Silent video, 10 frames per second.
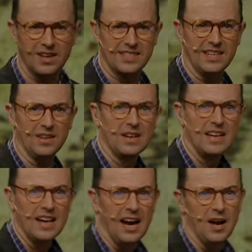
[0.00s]
are still,
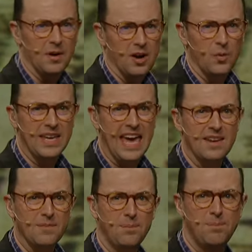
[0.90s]
uh, we can't,
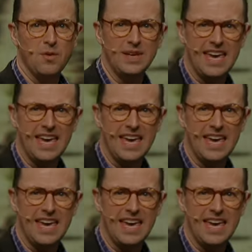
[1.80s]
we